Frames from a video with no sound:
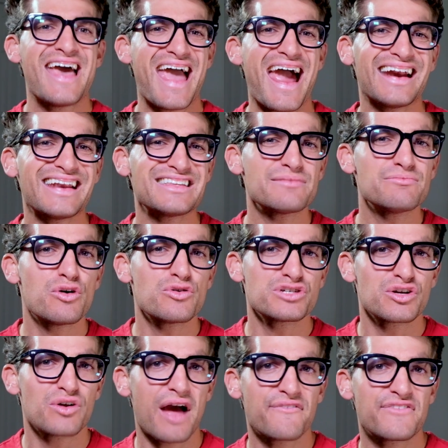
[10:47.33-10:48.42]
adding some
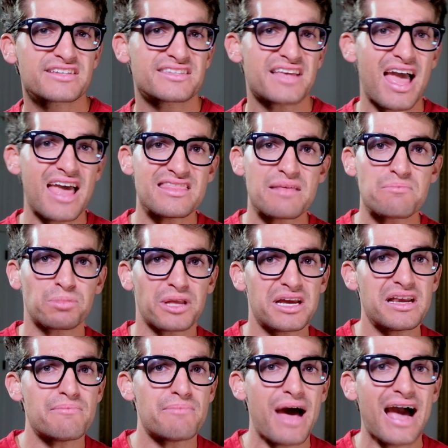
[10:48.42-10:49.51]
motion graphics, and then playing
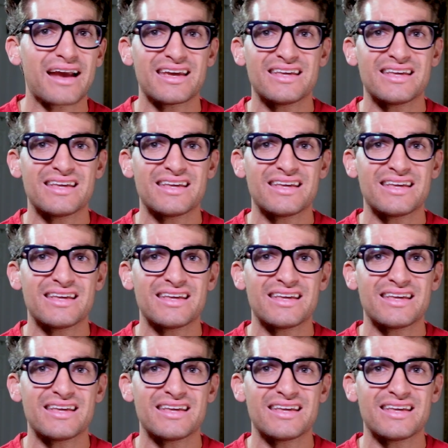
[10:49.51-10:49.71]
it back